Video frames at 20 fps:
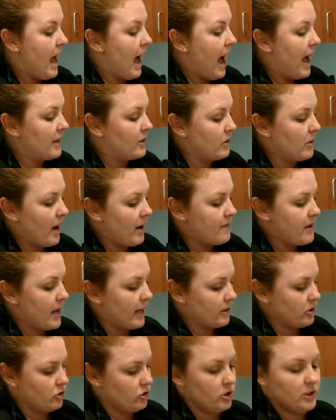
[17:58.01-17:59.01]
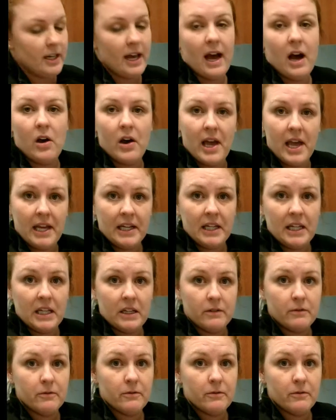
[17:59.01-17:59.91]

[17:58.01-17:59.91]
I do have extra towel hanging in